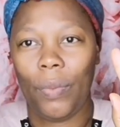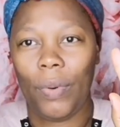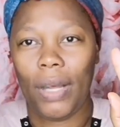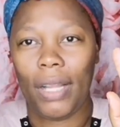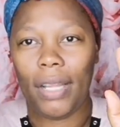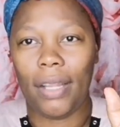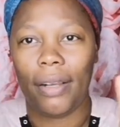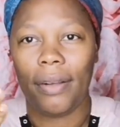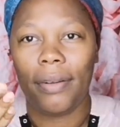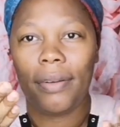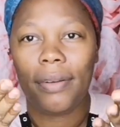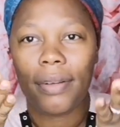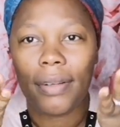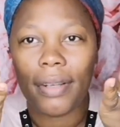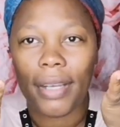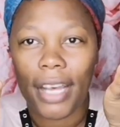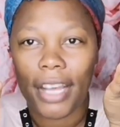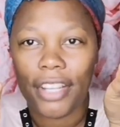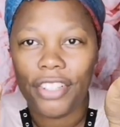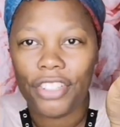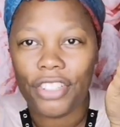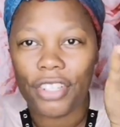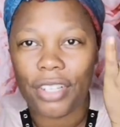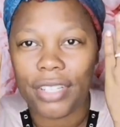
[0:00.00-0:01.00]
voila,
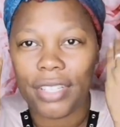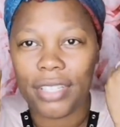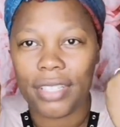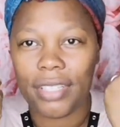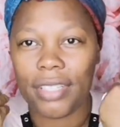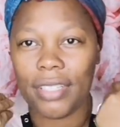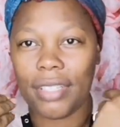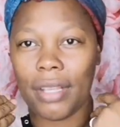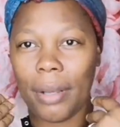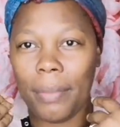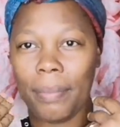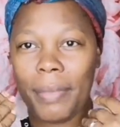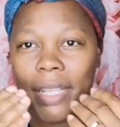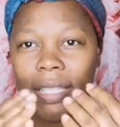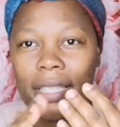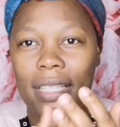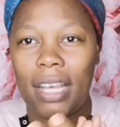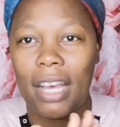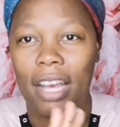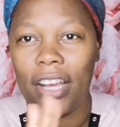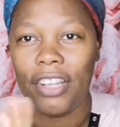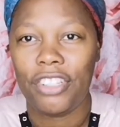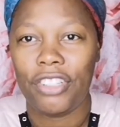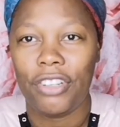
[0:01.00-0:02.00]
and just
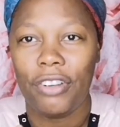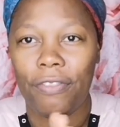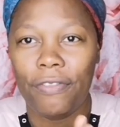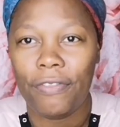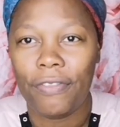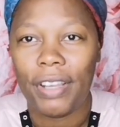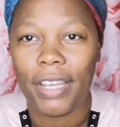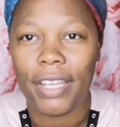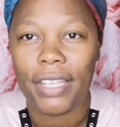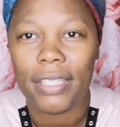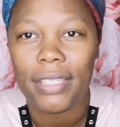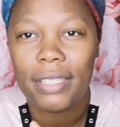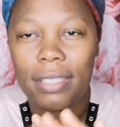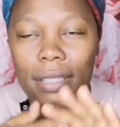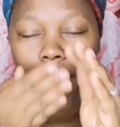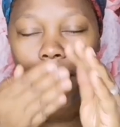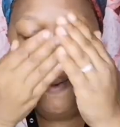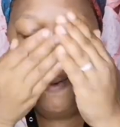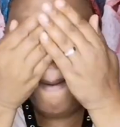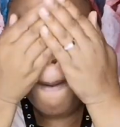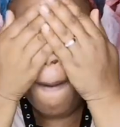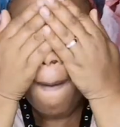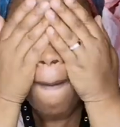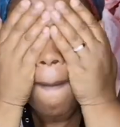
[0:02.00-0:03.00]
massage your
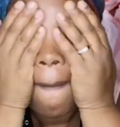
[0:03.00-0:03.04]
face.